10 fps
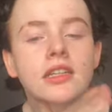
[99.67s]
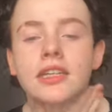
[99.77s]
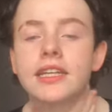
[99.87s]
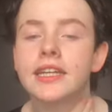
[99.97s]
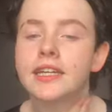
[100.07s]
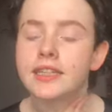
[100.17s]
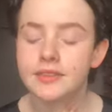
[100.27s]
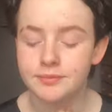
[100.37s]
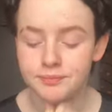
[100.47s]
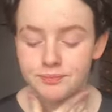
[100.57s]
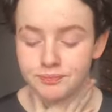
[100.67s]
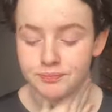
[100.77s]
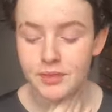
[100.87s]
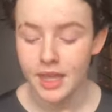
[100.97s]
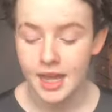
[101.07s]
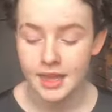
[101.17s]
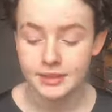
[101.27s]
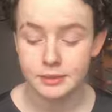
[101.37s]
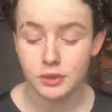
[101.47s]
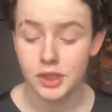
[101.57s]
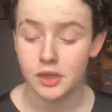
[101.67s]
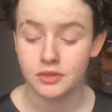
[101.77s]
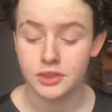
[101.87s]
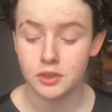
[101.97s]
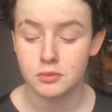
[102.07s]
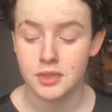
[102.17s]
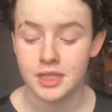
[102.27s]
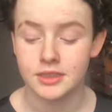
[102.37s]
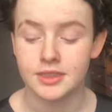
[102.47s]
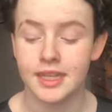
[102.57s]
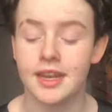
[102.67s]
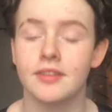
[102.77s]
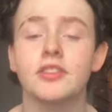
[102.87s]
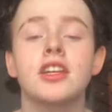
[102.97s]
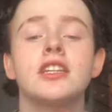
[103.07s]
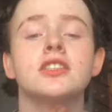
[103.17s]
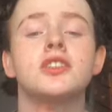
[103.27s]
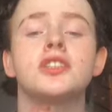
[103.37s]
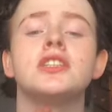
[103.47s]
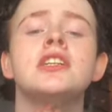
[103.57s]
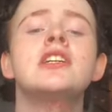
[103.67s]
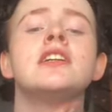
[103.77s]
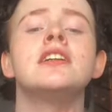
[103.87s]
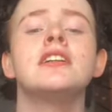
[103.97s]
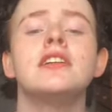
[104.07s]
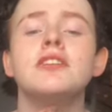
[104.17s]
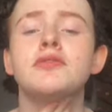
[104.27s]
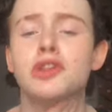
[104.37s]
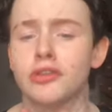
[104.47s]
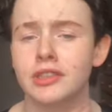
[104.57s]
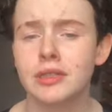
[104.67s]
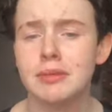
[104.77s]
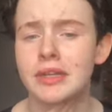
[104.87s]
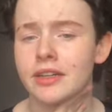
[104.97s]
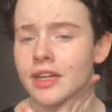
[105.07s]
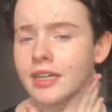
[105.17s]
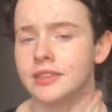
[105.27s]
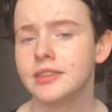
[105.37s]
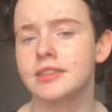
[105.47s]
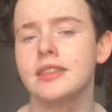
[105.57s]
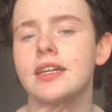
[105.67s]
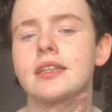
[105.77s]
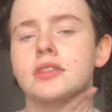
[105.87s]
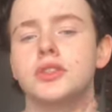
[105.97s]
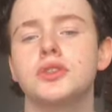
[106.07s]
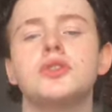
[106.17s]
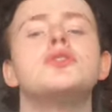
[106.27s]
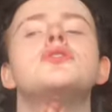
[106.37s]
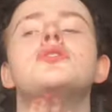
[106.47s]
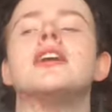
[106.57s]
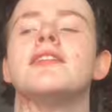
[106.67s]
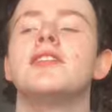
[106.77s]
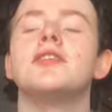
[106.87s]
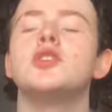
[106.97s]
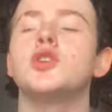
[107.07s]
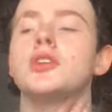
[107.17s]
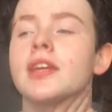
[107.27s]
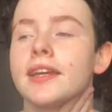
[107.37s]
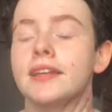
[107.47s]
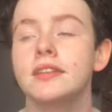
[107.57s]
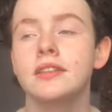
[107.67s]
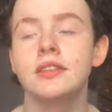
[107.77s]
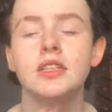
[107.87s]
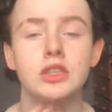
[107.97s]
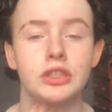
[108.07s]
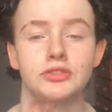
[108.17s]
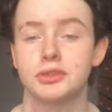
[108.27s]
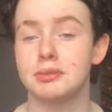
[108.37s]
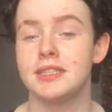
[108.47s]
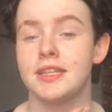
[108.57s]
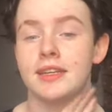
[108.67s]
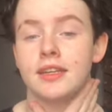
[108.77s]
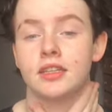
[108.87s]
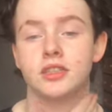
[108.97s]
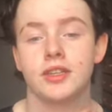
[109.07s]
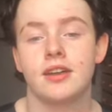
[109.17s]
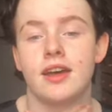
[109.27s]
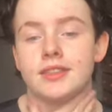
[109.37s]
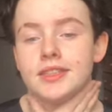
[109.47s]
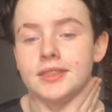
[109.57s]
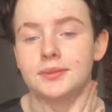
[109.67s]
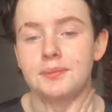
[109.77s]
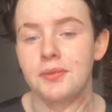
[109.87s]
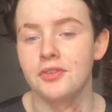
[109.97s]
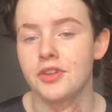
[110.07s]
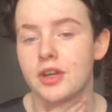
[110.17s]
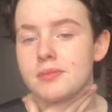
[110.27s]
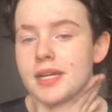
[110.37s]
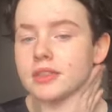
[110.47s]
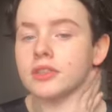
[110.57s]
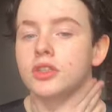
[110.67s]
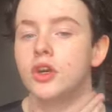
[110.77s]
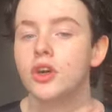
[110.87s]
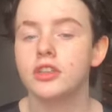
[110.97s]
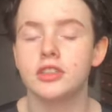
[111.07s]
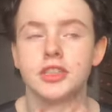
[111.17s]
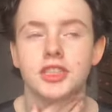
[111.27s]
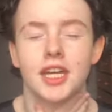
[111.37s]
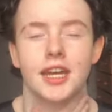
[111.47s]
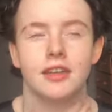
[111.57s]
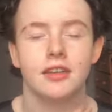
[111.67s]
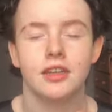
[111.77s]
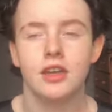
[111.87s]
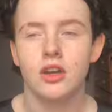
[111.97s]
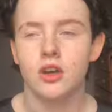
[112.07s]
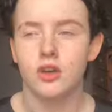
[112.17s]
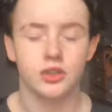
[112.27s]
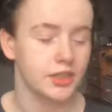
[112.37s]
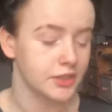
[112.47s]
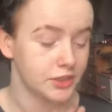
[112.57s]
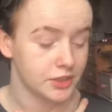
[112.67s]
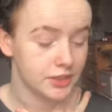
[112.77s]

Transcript: and I'm going to obviously go and practice again after this because I've not obviously been at classes and that, so everything's online. So I've just been taking extra classes before I go back to college in August.